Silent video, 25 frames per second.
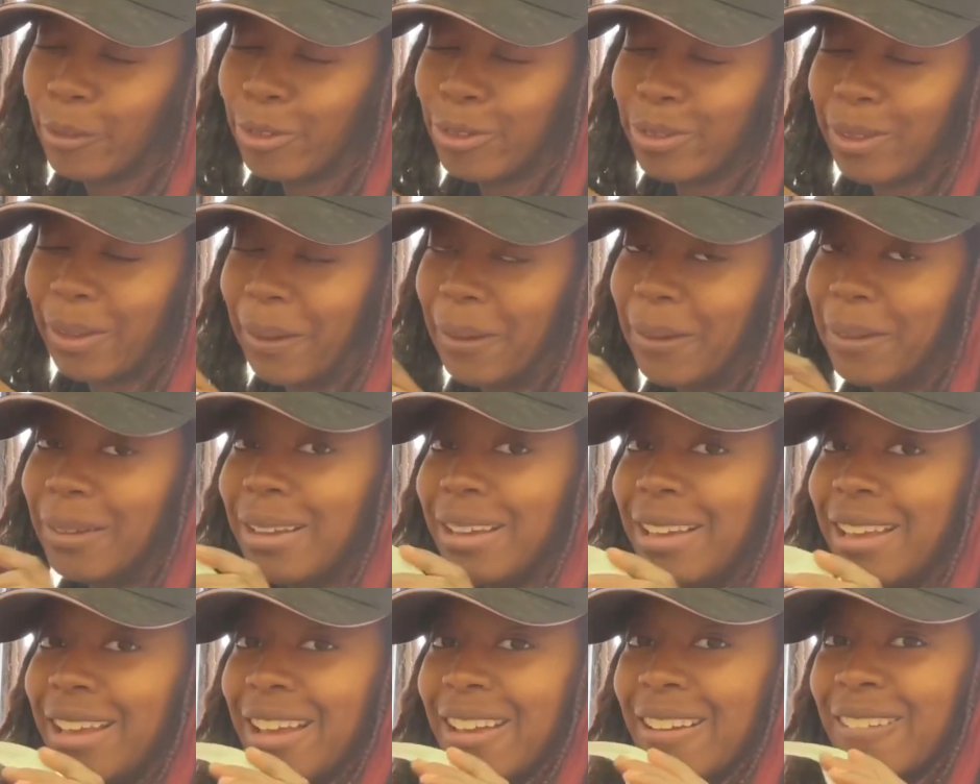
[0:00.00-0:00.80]
So
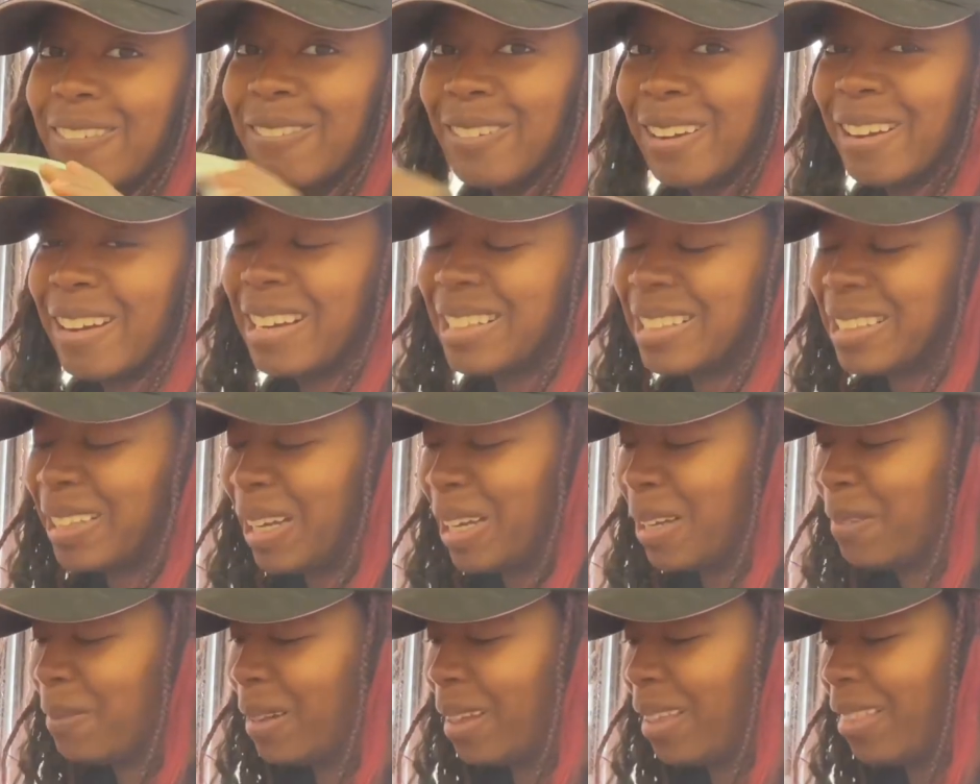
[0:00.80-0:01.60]
very
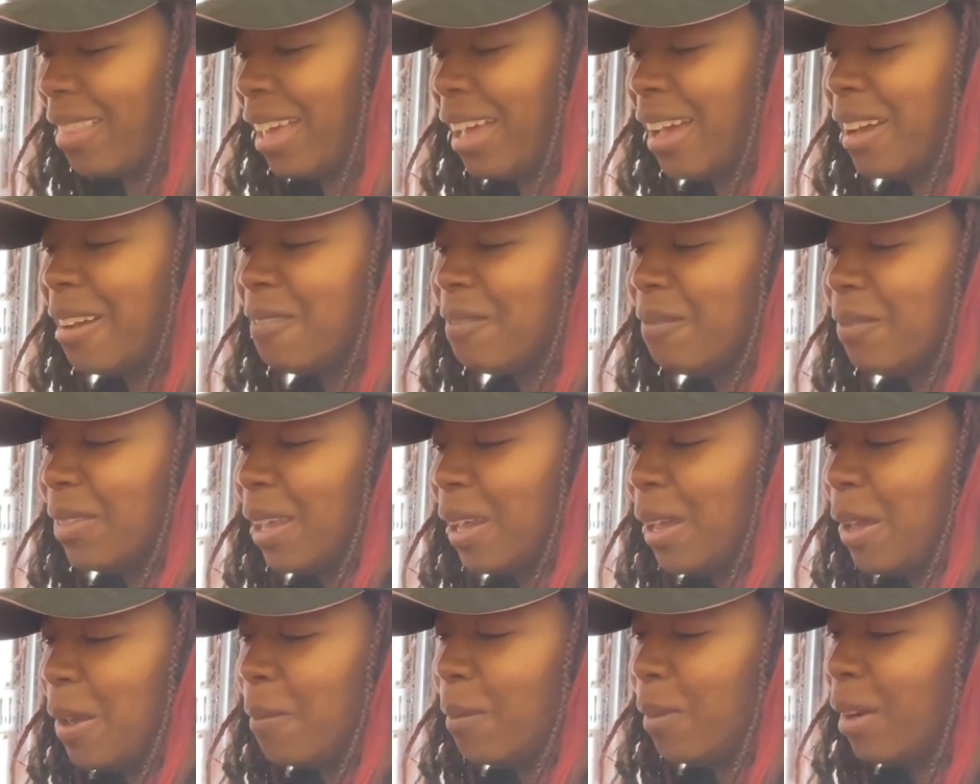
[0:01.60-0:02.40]
excited about that.
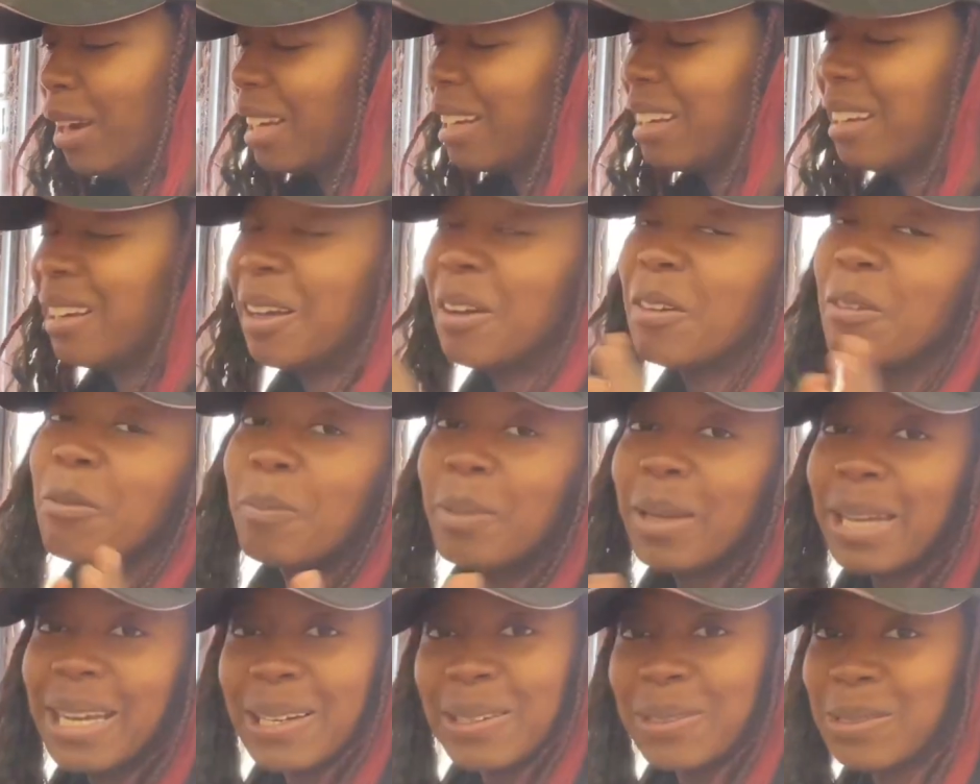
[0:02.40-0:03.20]
I love
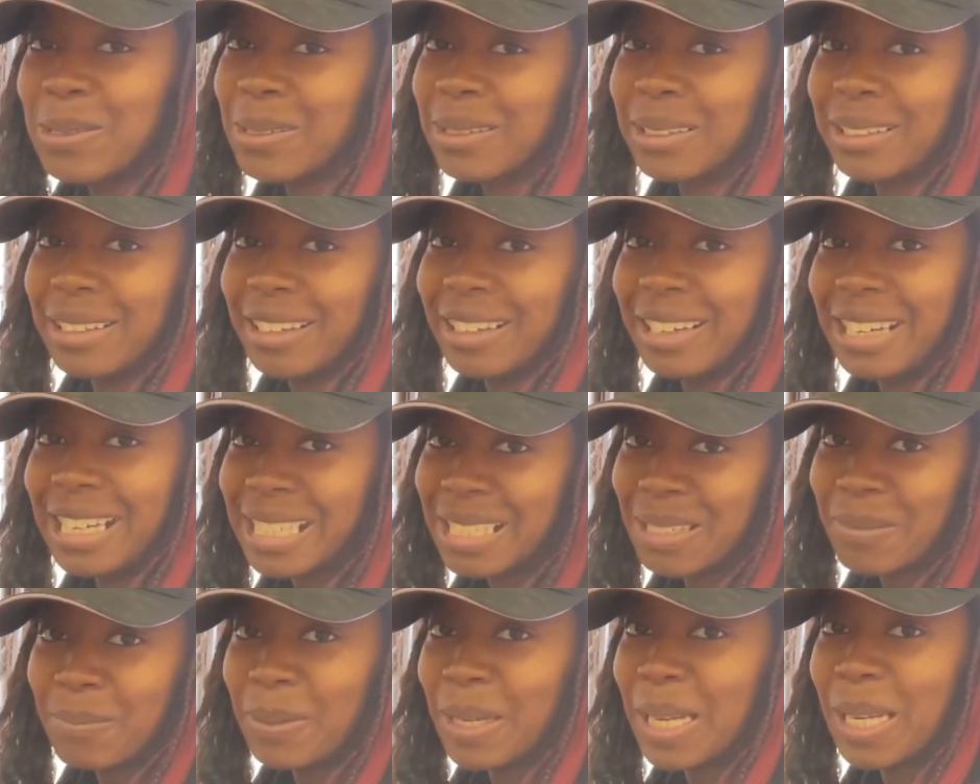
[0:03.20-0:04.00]
being
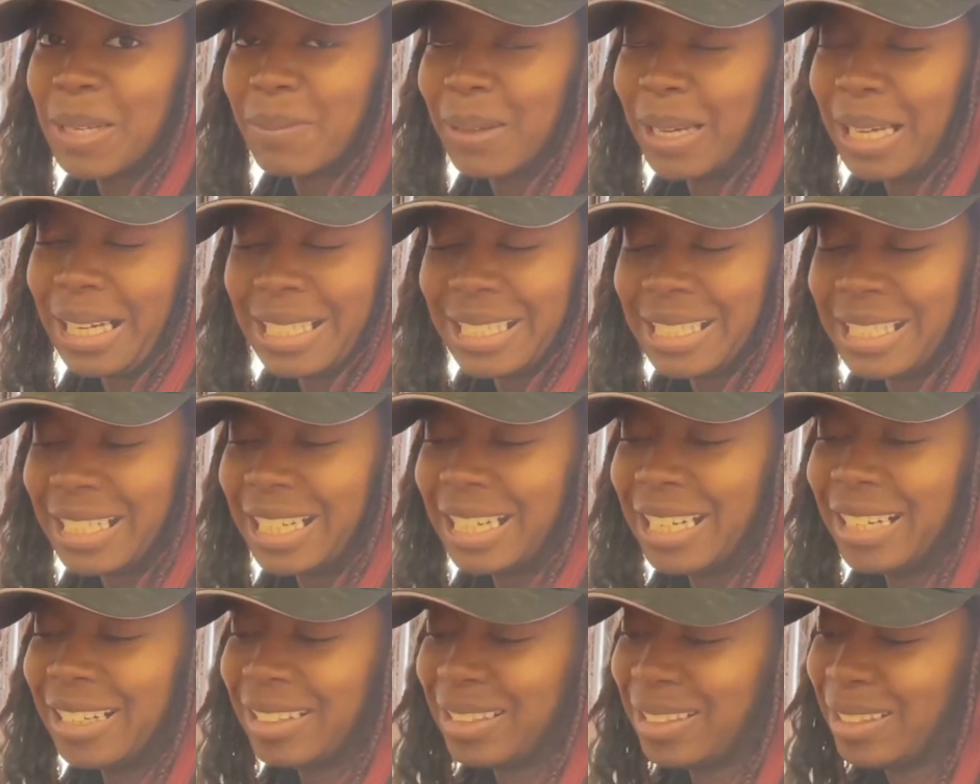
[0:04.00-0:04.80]
organised and being
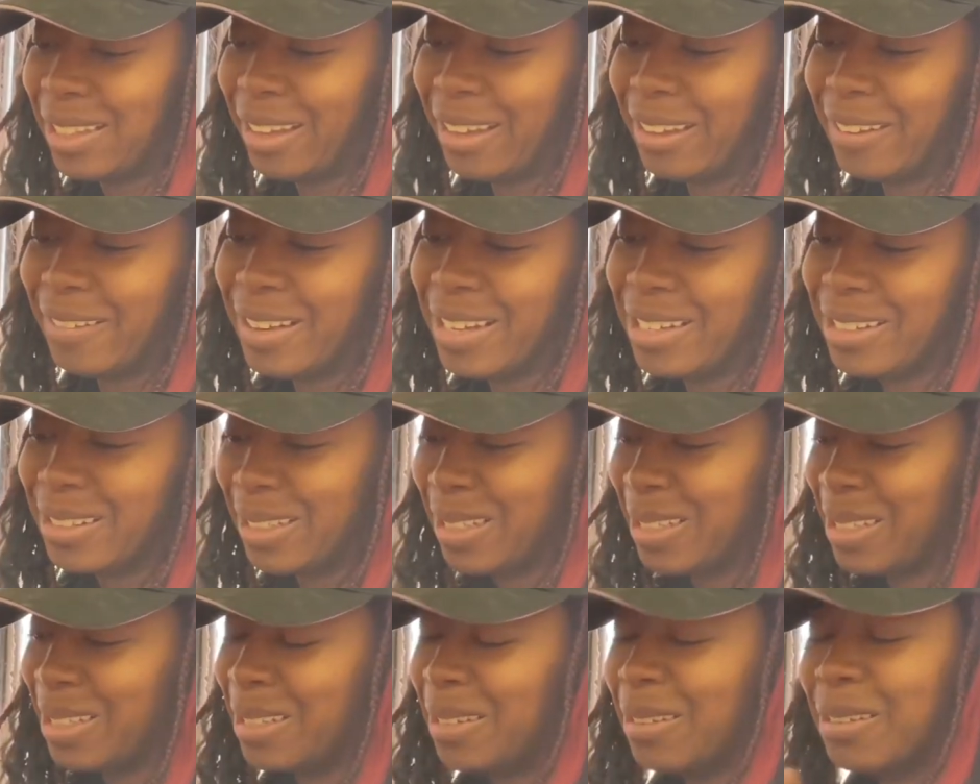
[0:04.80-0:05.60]
matchy, so it's
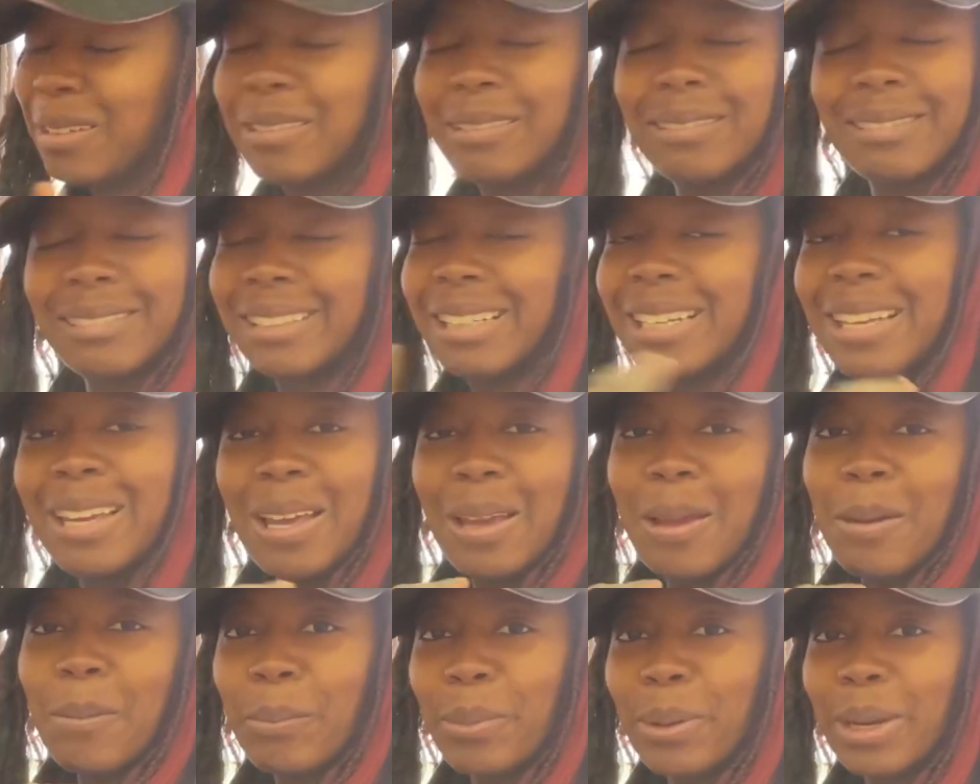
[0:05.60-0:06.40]
just
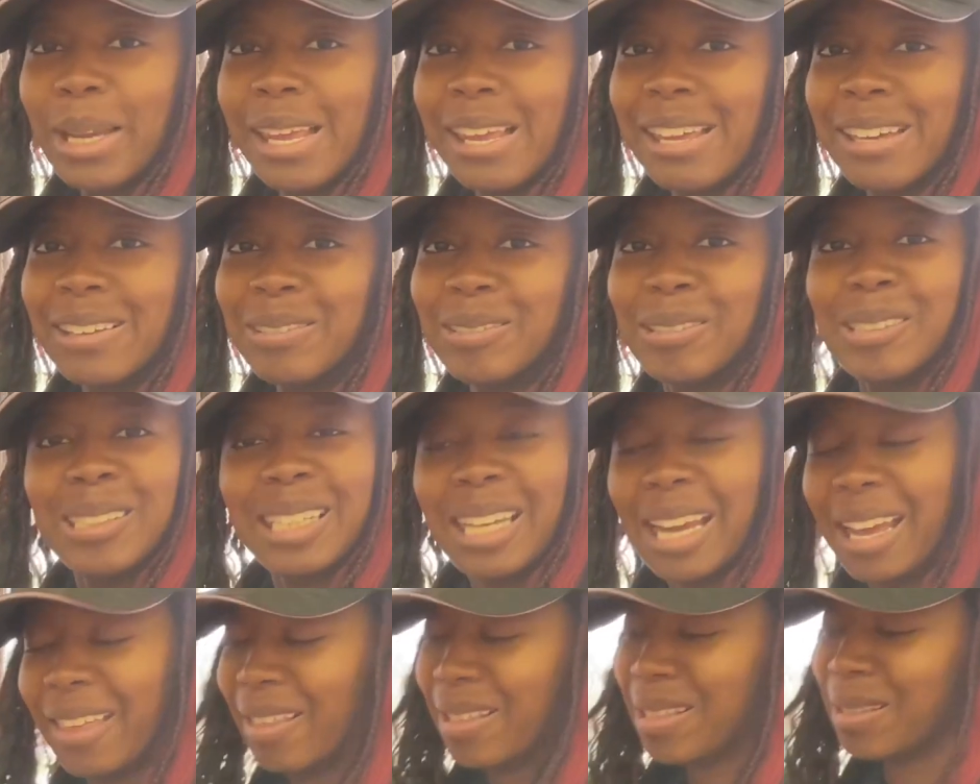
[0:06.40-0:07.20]
bringing it all
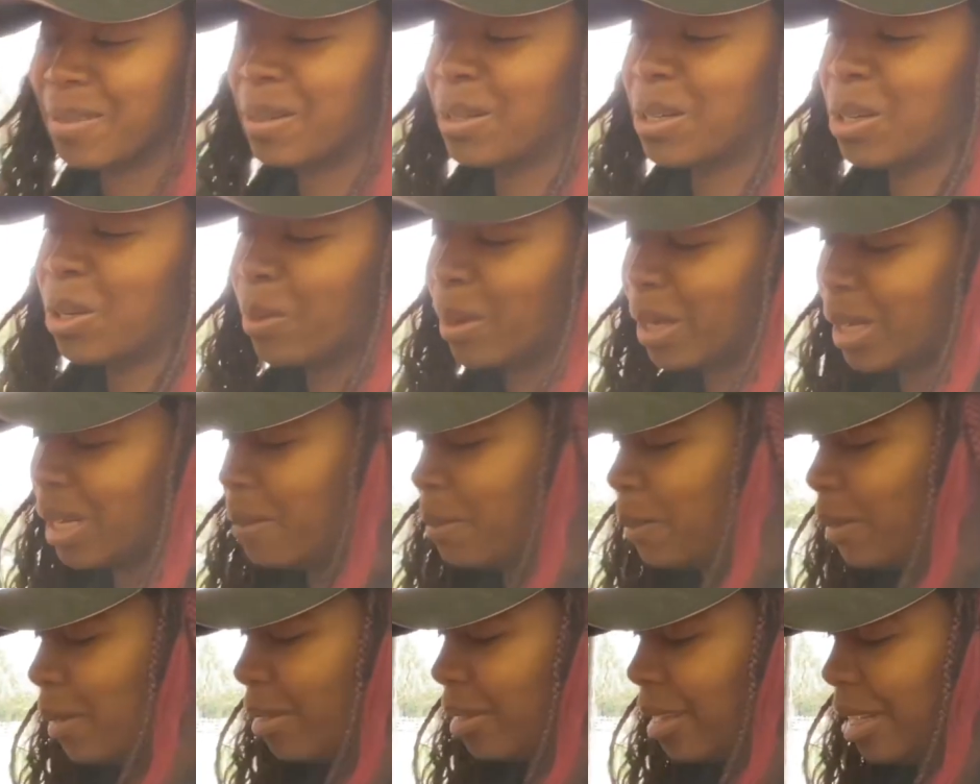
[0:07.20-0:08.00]
together. So I'm going to
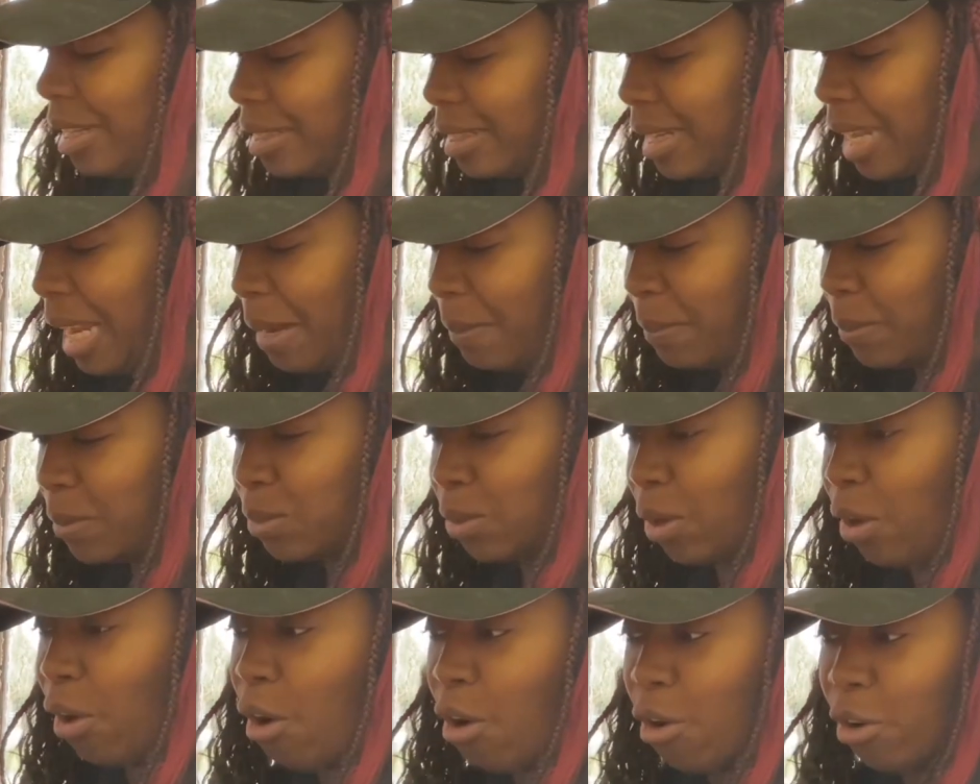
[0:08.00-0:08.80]
quickly put these
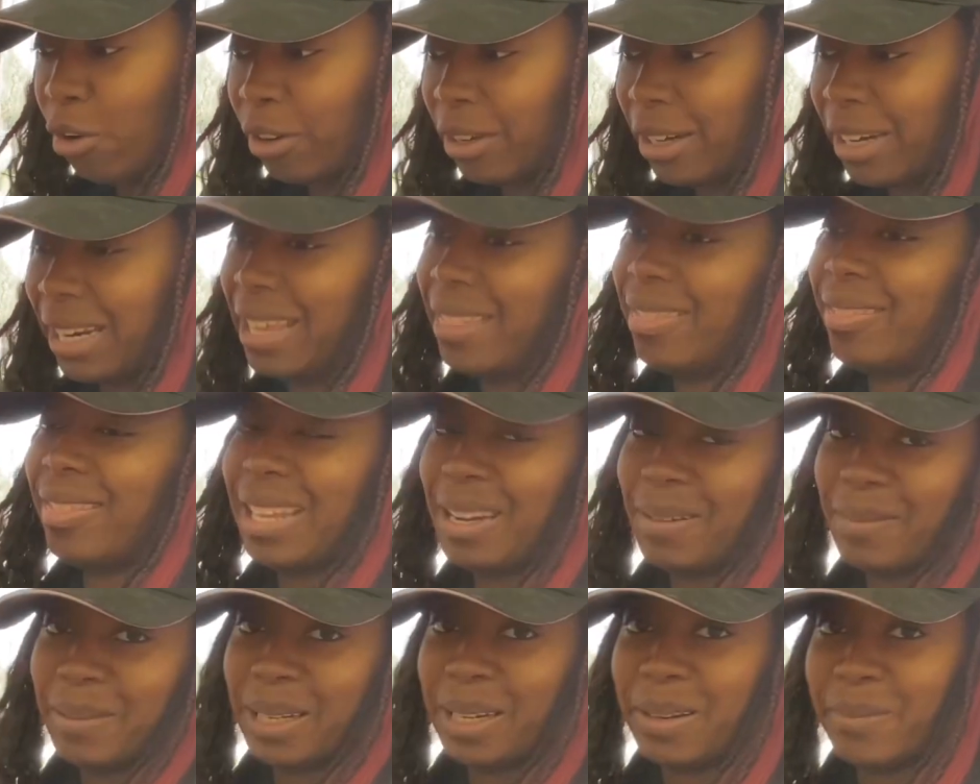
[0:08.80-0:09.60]
labels on, and
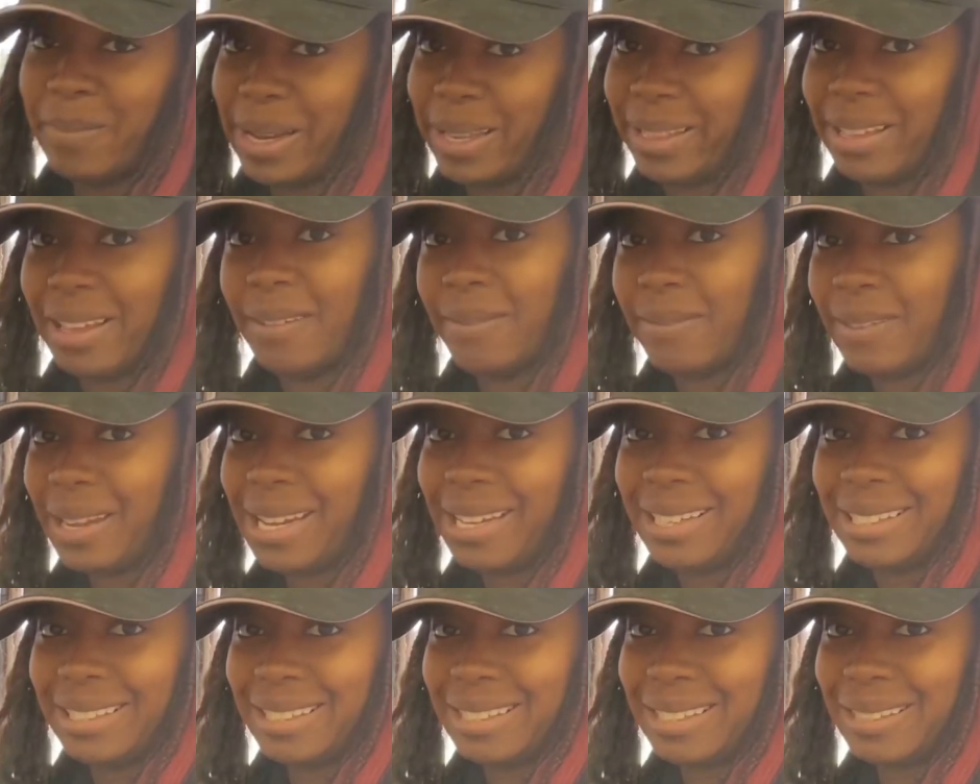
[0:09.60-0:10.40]
then I'm going to make their
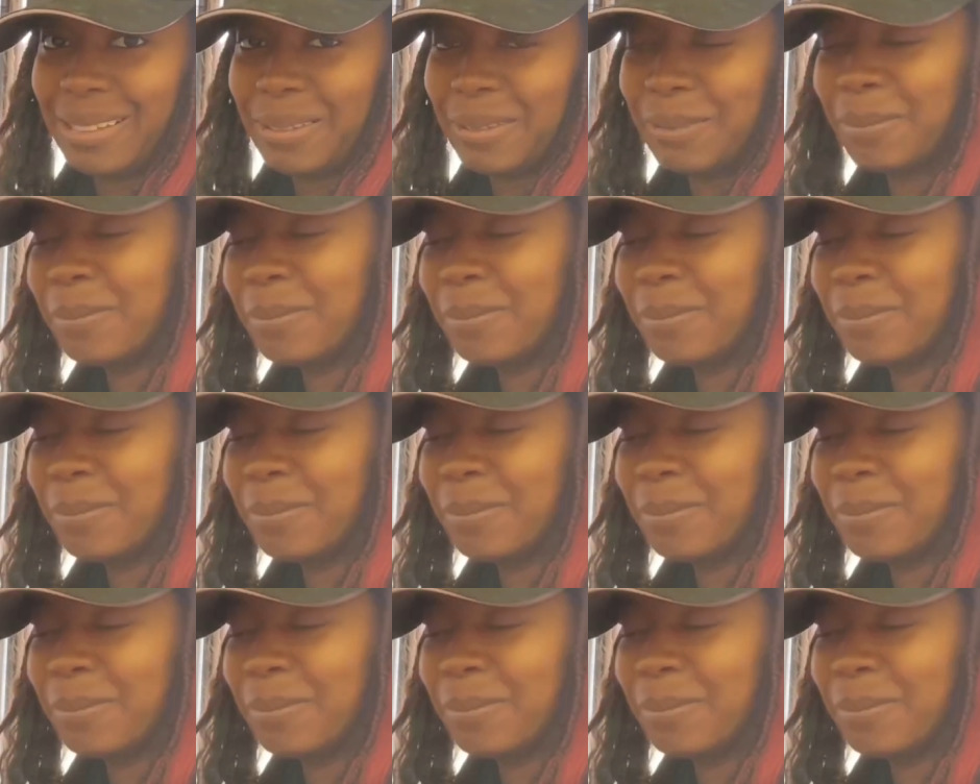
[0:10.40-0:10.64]
feeds.